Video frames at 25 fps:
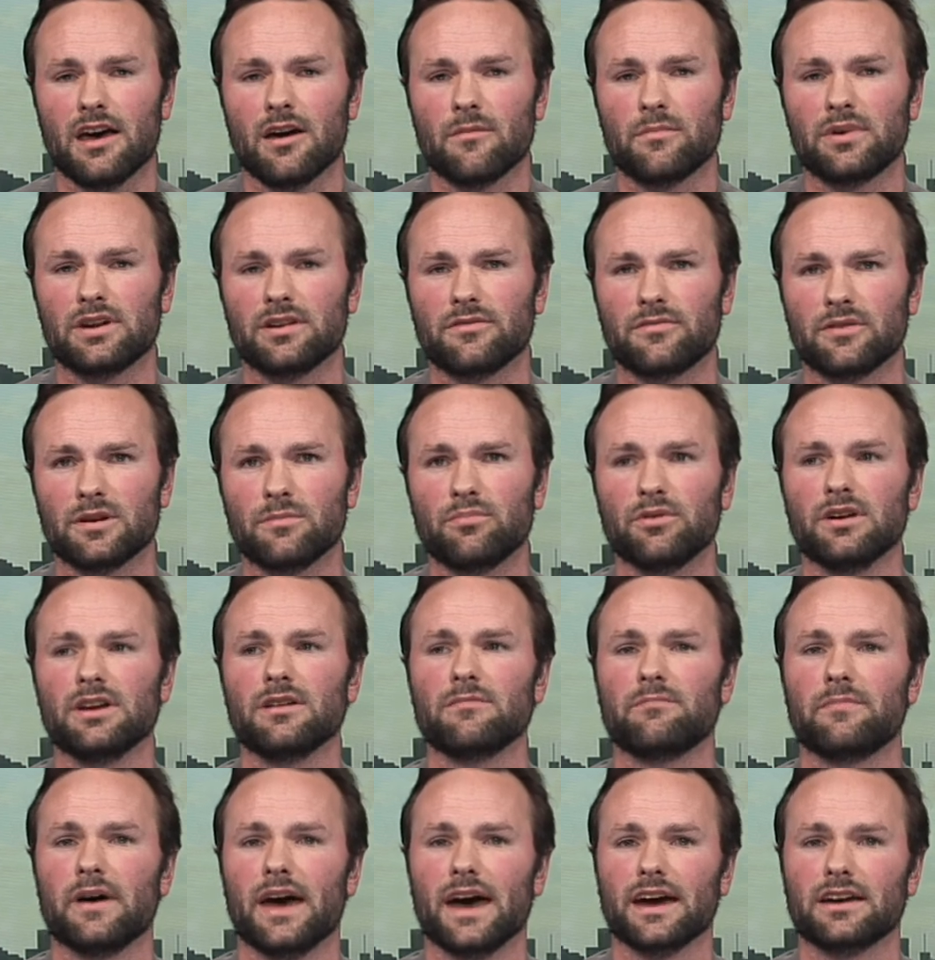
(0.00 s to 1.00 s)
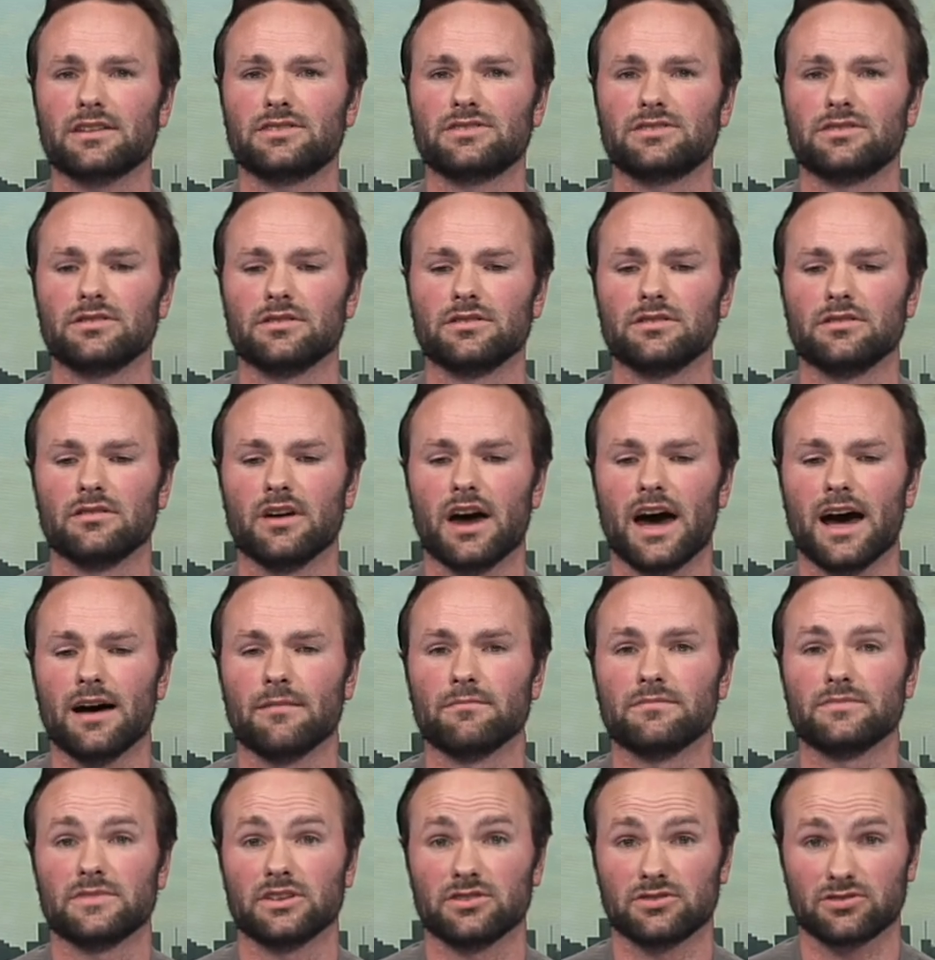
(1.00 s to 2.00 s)
But if we bring it back to
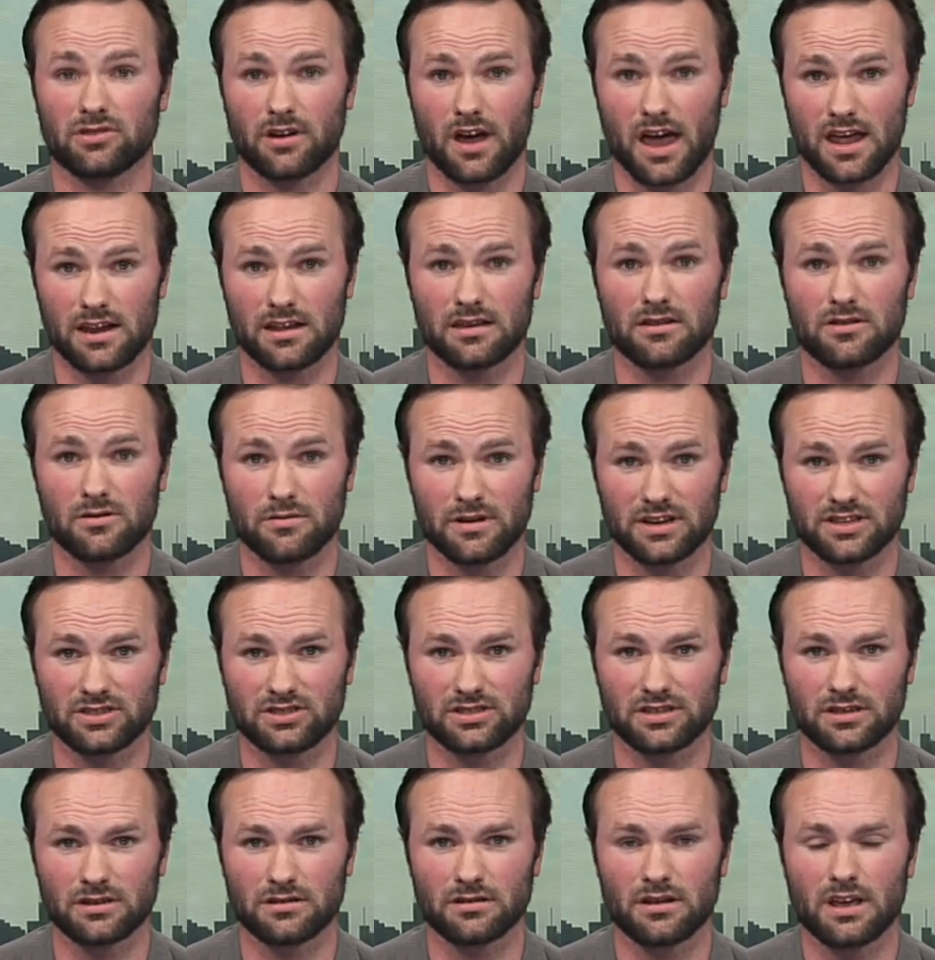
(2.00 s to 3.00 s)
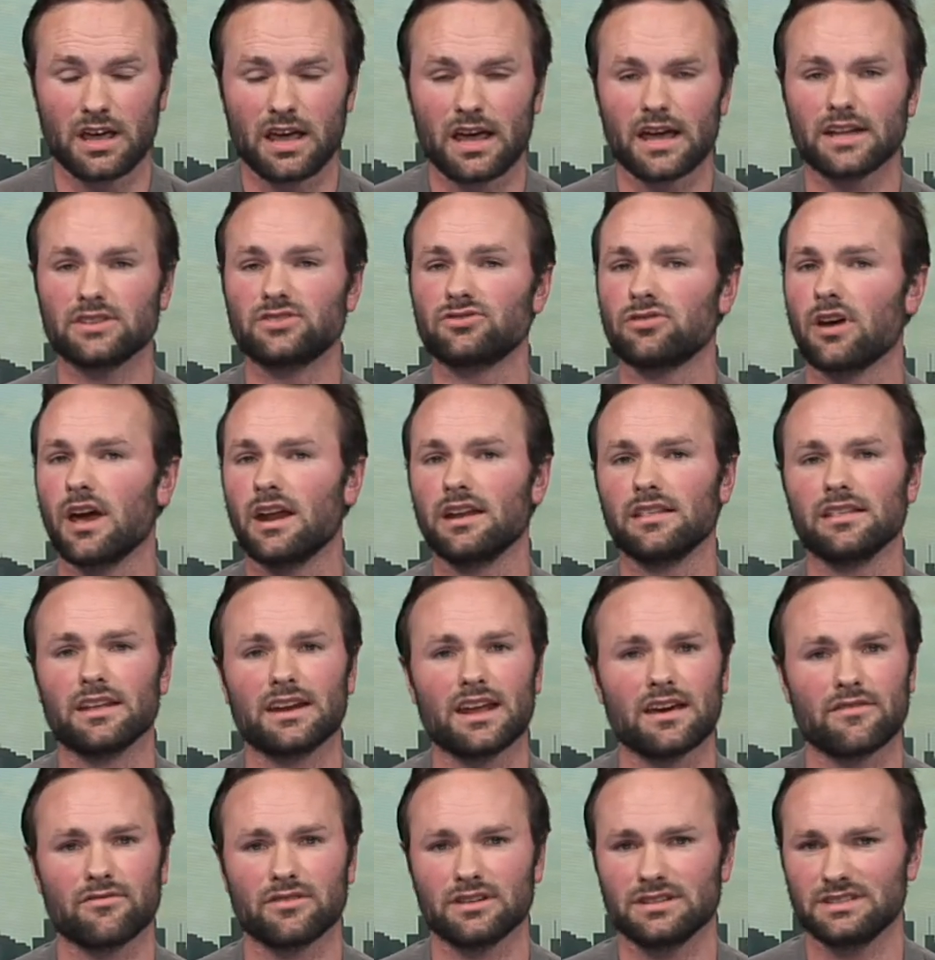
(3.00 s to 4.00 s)
the training question, it's training that
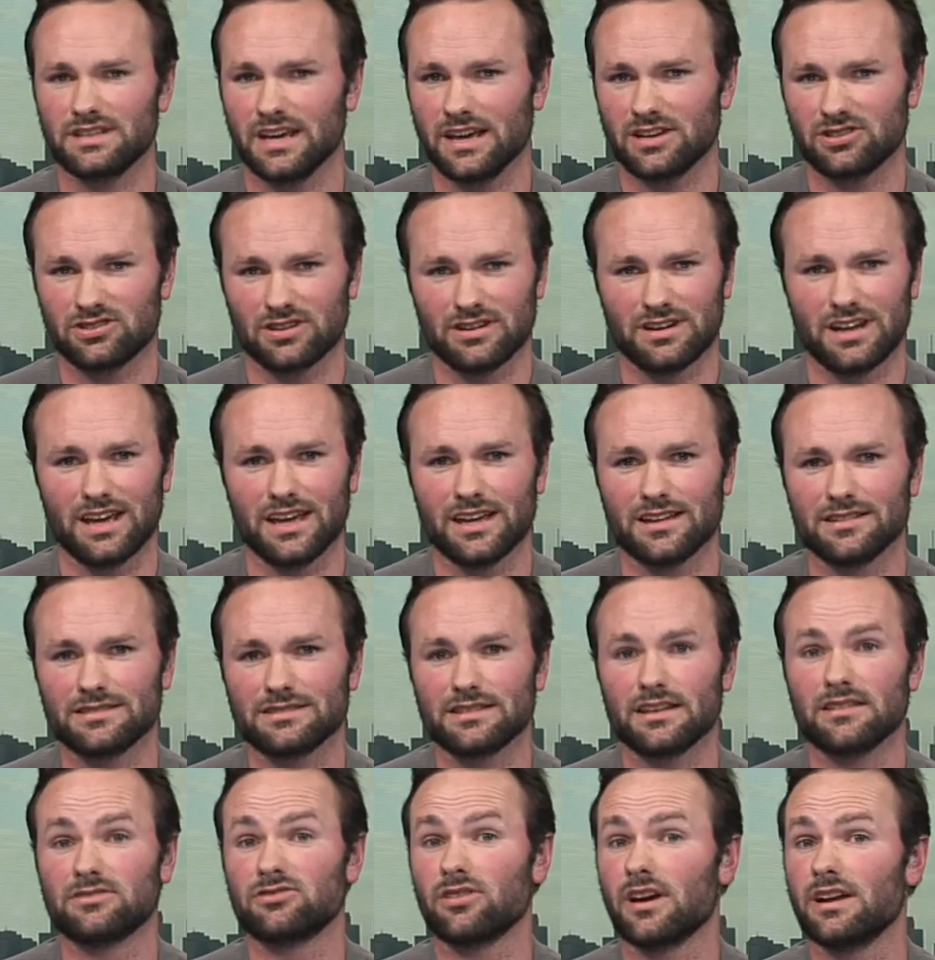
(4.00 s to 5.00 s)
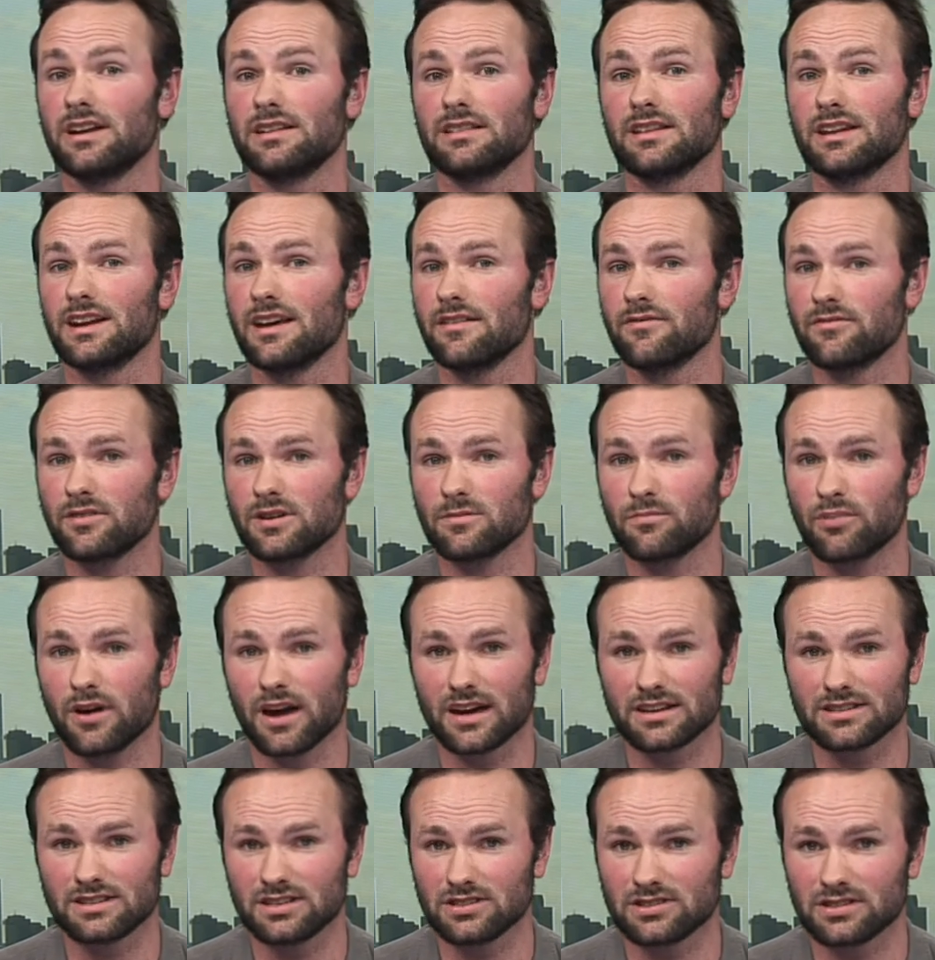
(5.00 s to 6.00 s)
every teacher needs, training that every
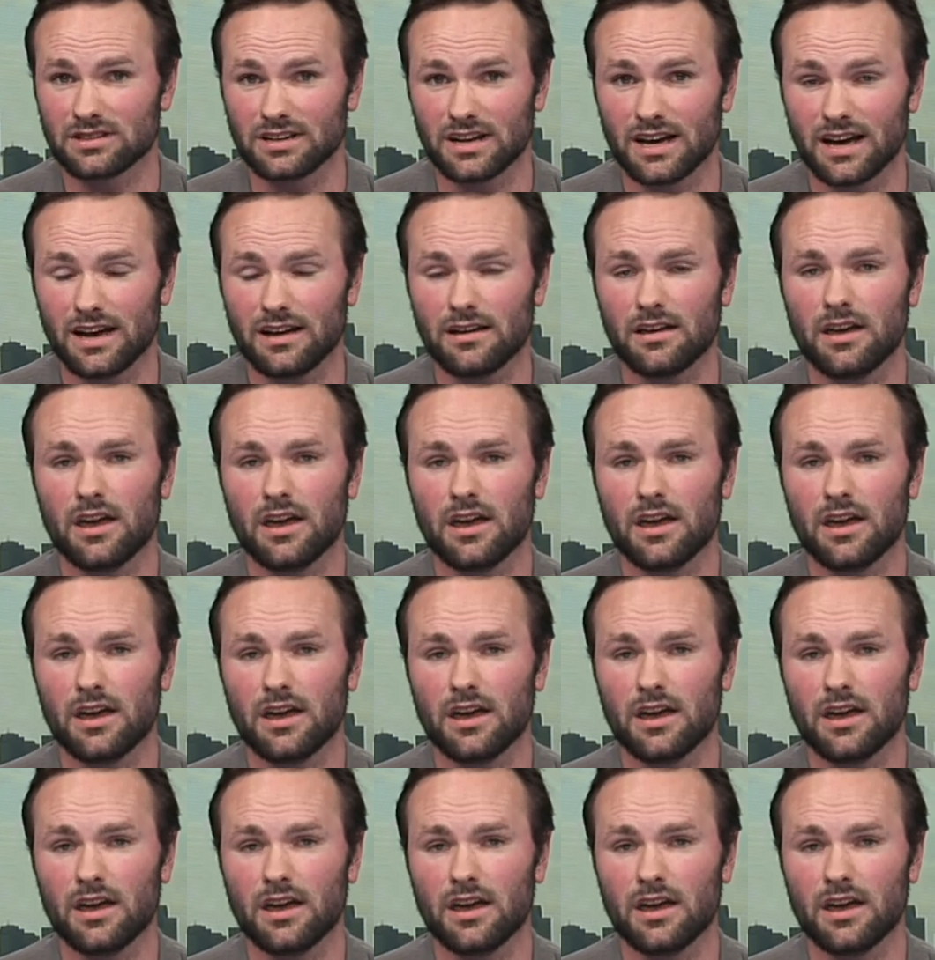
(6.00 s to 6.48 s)
practitioner